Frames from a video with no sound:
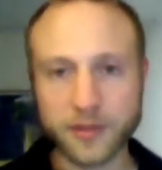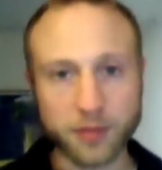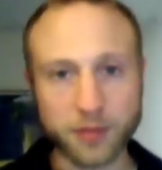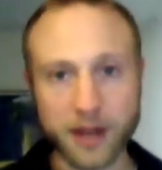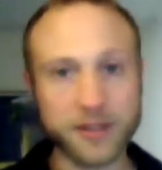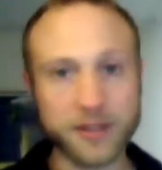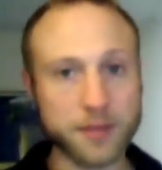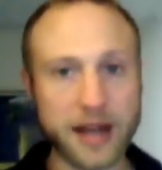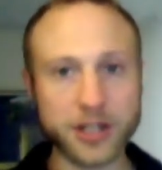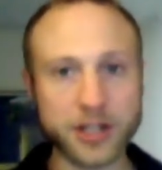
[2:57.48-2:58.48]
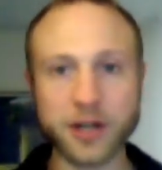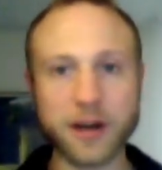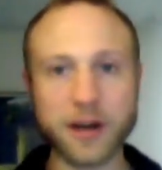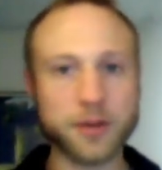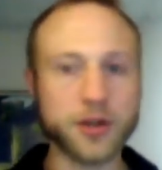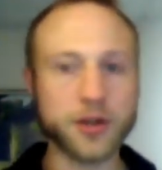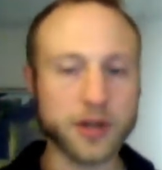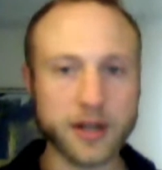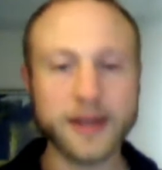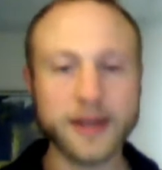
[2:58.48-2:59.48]
this planet of expansion and
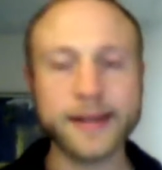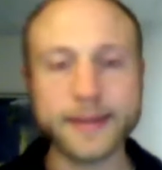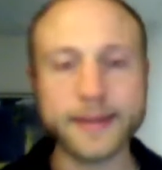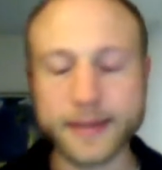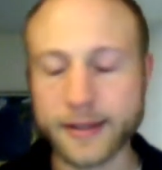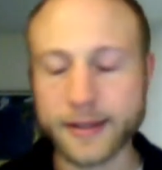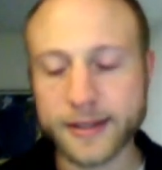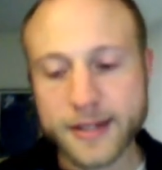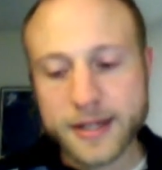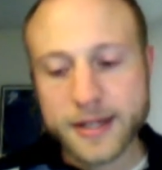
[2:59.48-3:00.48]
opportunity, etc.,